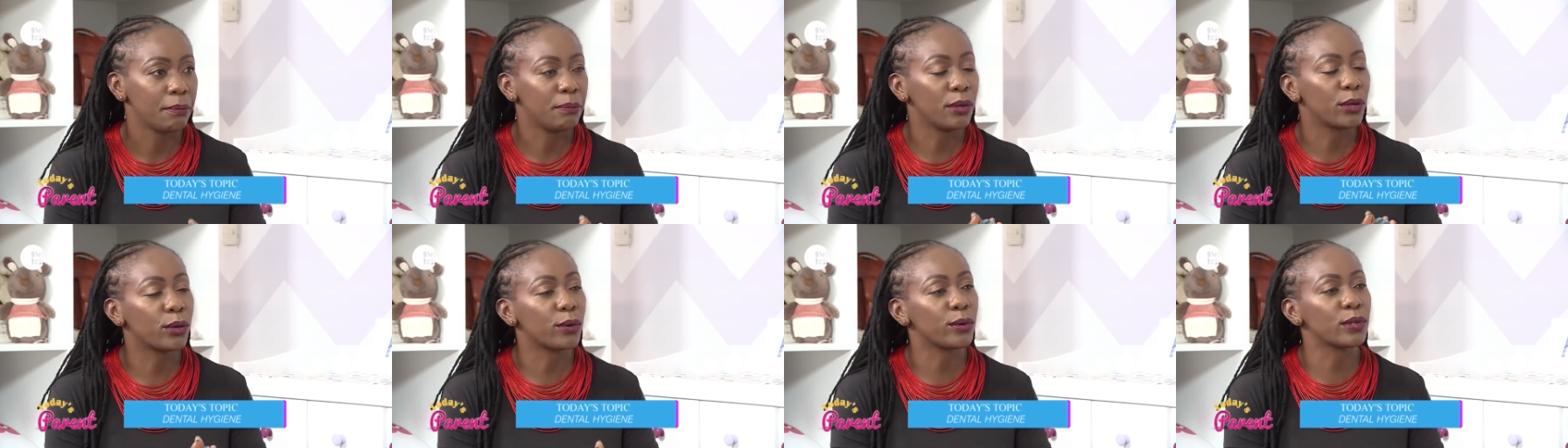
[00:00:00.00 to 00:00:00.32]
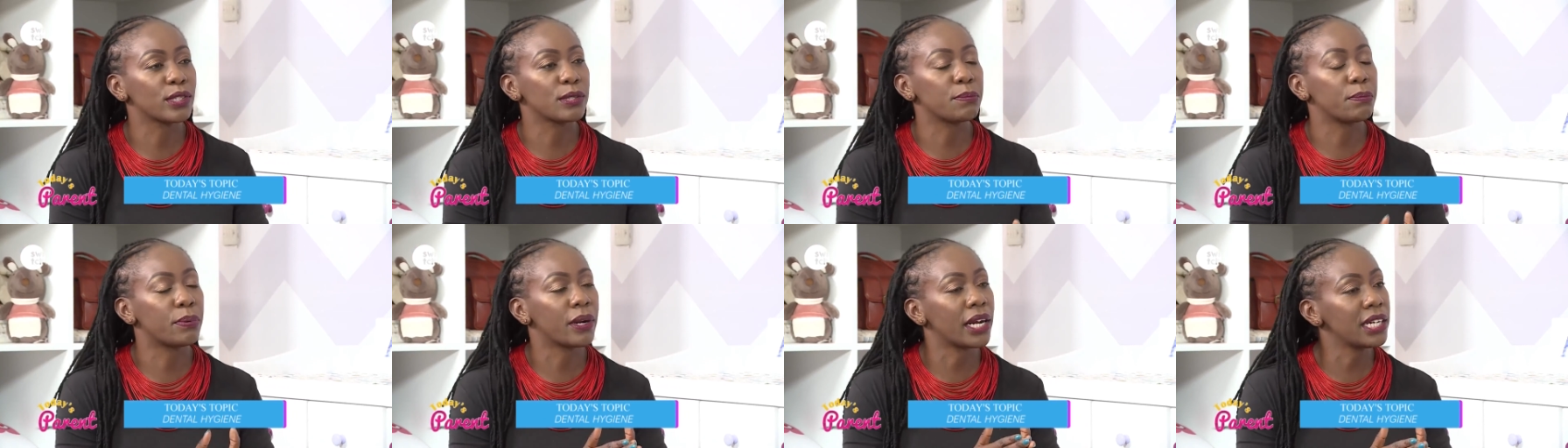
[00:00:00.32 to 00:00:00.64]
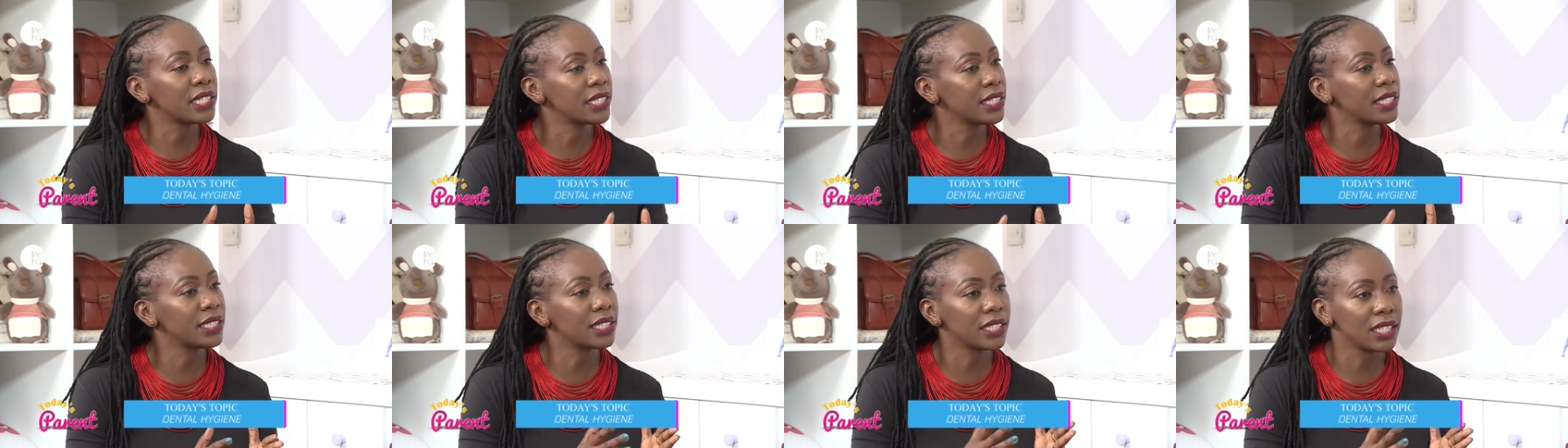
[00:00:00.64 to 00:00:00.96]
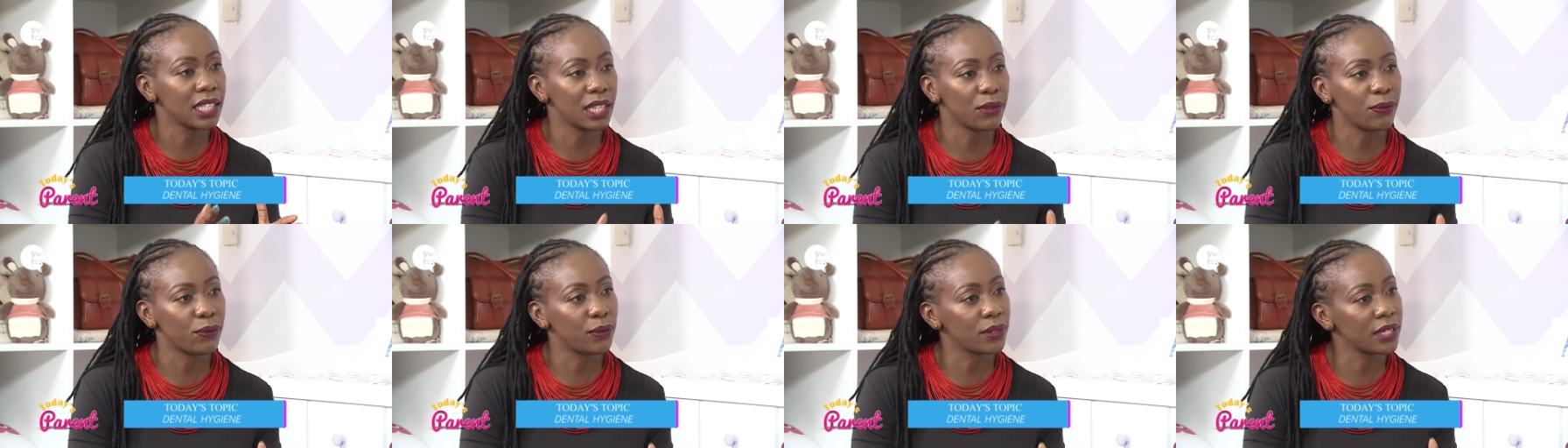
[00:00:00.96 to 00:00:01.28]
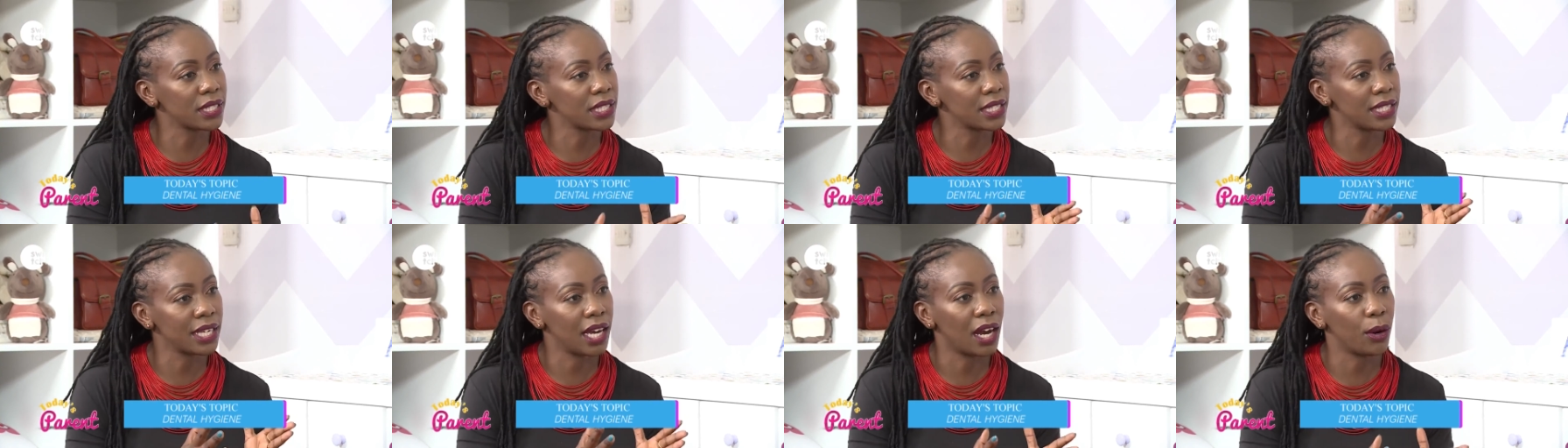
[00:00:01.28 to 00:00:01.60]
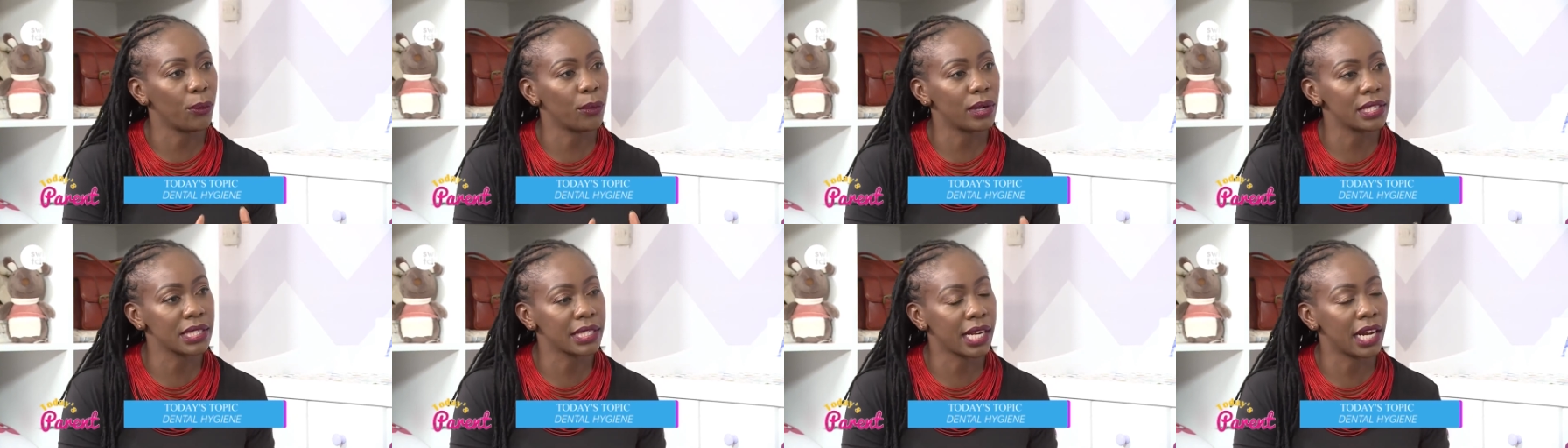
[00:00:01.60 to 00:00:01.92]
because brushing teeth for these young
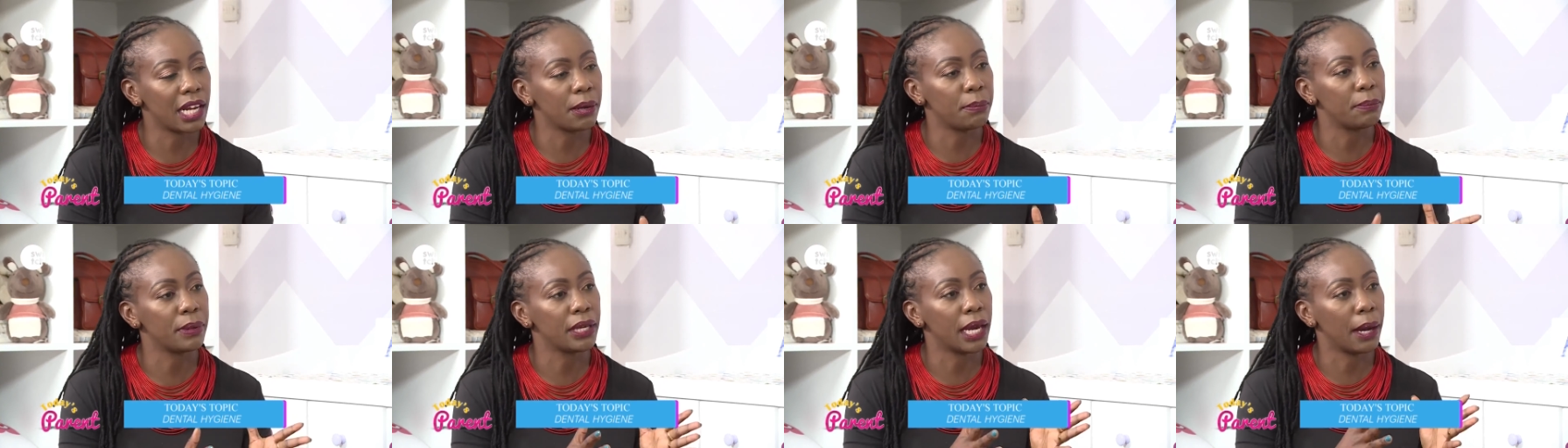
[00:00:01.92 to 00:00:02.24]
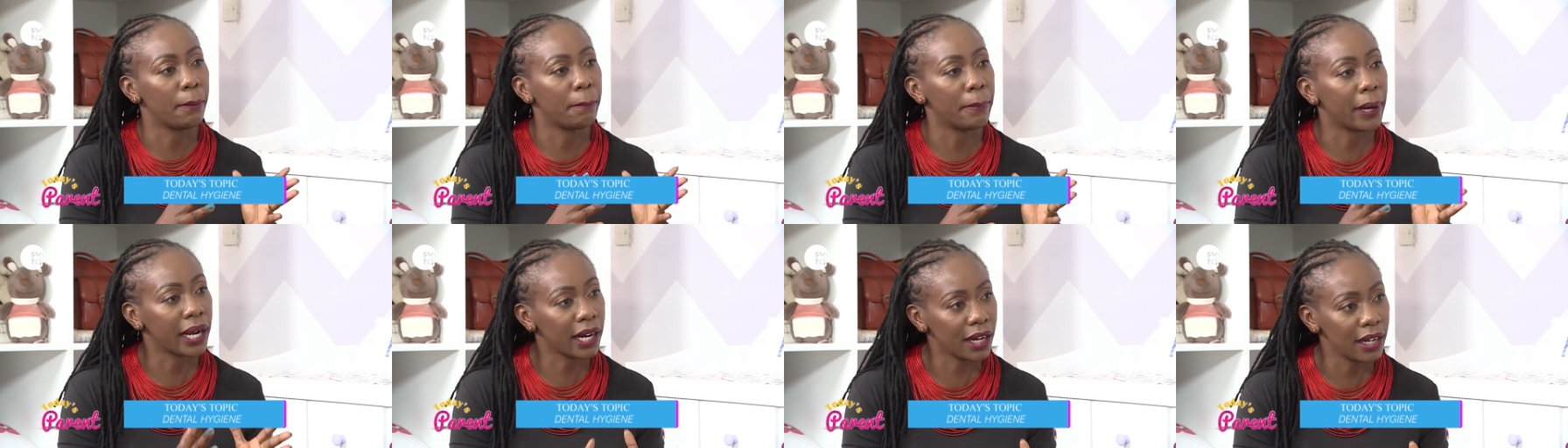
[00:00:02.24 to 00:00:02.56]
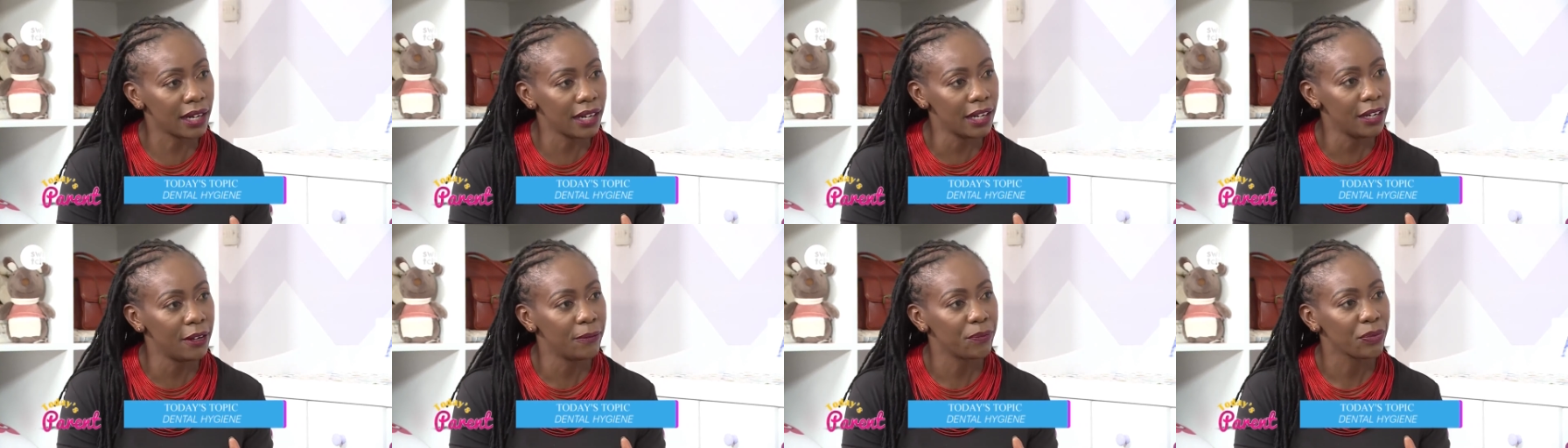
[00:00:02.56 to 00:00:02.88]
ones can be a battle